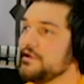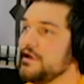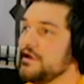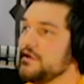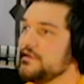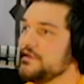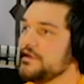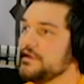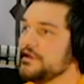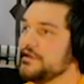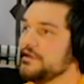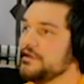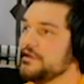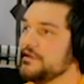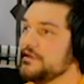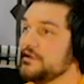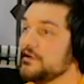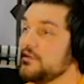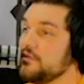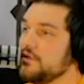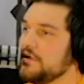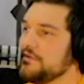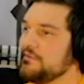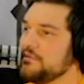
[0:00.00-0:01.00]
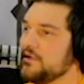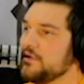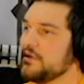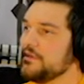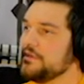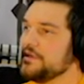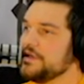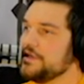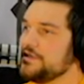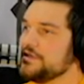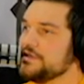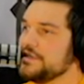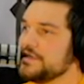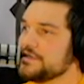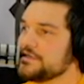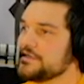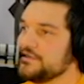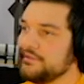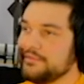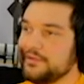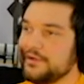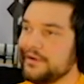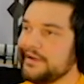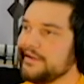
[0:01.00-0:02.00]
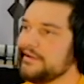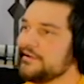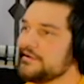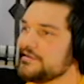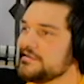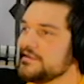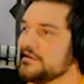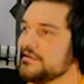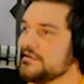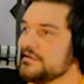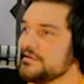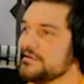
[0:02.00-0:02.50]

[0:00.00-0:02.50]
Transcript: know that one more would get you the extra point or so